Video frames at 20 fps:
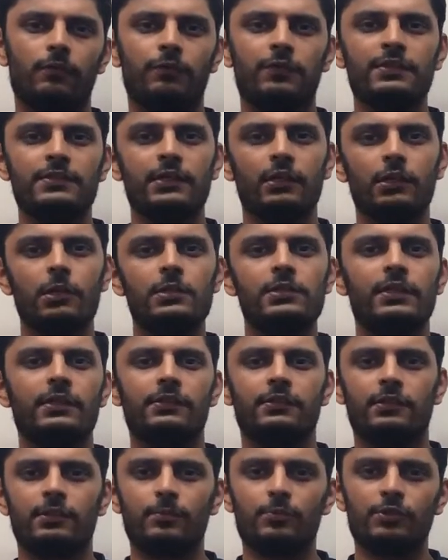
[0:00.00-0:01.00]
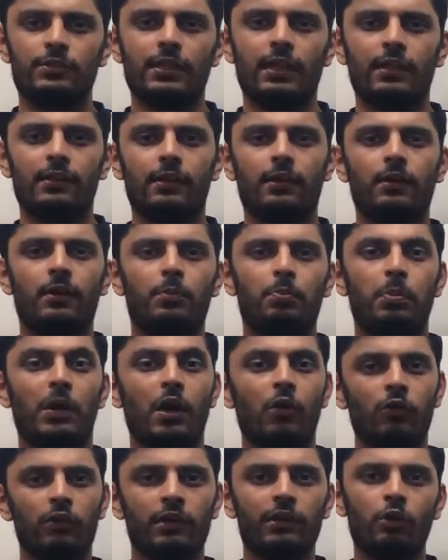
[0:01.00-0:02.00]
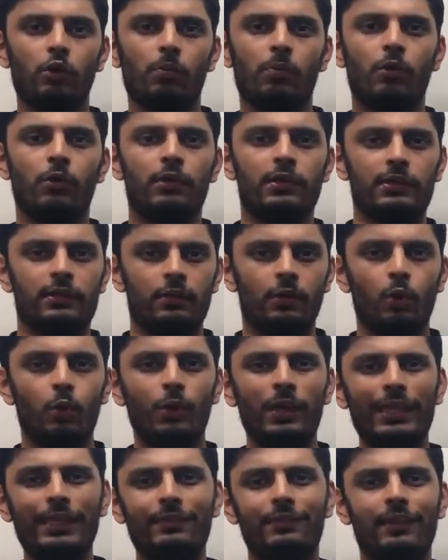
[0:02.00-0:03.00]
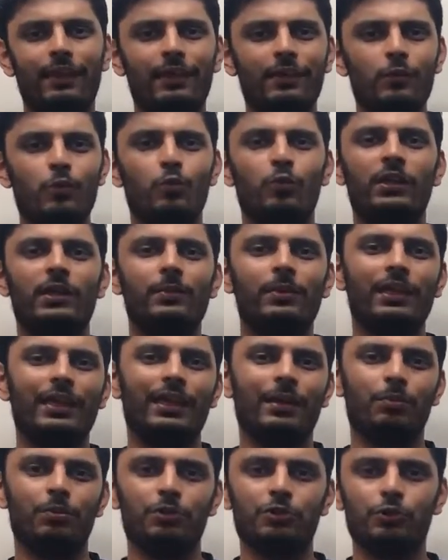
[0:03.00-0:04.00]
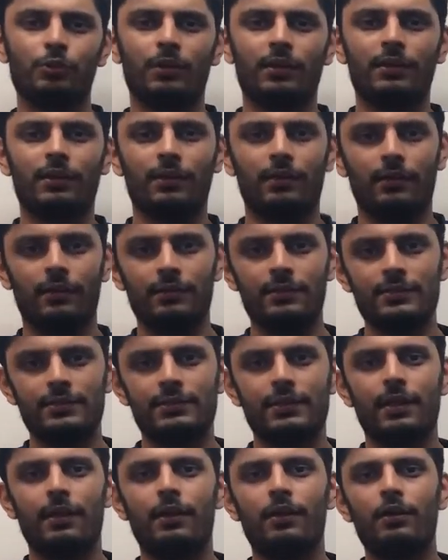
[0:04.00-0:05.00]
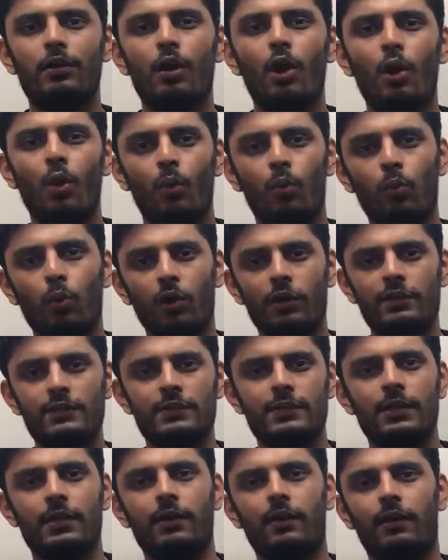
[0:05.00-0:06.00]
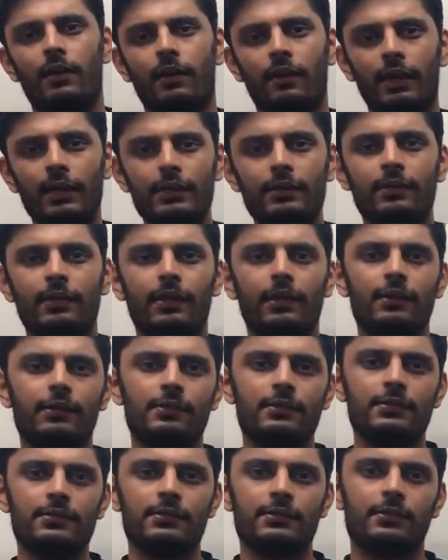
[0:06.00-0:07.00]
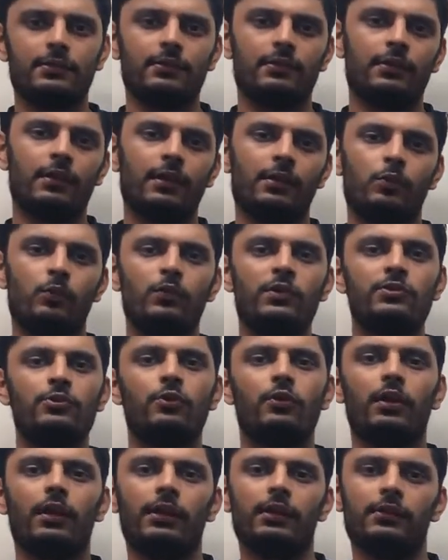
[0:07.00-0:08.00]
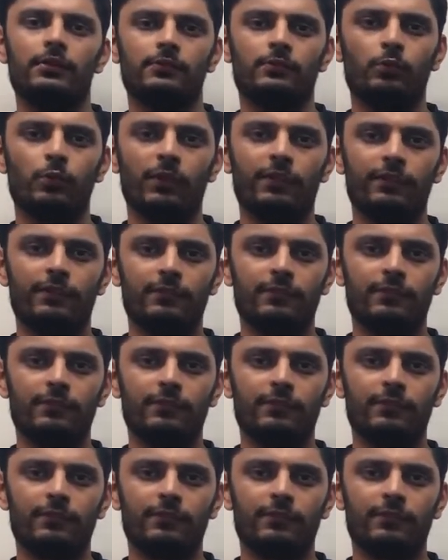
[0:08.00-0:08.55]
physical systems that are powering your body. Only then we'll be able to understand what is the right cadence that we should ride with.